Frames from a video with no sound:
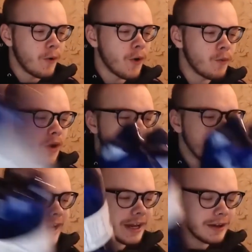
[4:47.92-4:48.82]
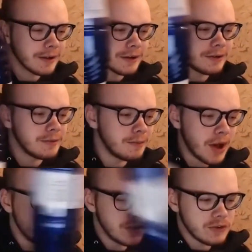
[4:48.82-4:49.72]
Why
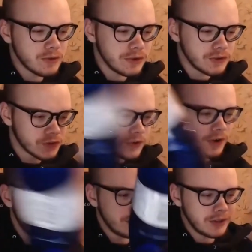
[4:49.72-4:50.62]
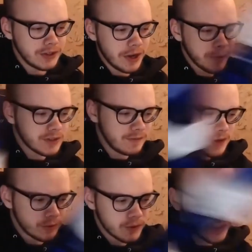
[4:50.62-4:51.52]
My Viewers Are the Dumbest
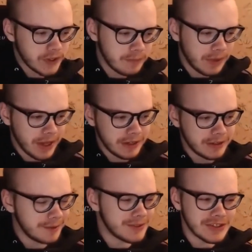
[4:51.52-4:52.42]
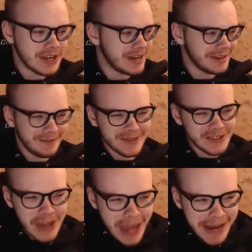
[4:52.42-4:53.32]
Viewers on the Planet. I'm just
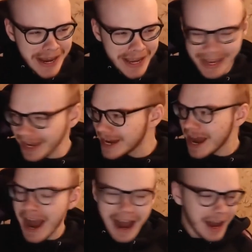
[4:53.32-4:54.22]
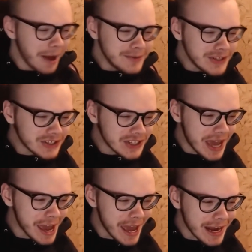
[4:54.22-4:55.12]
kidding.
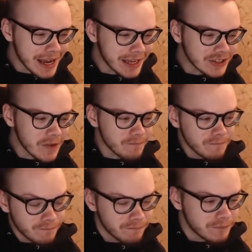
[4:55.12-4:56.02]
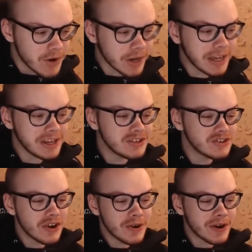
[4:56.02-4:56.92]
It's a fucking
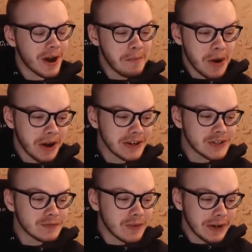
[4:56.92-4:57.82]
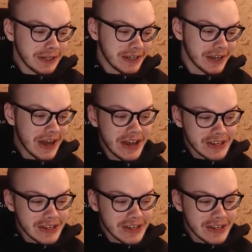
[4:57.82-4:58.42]
joke. Come on, it's funny.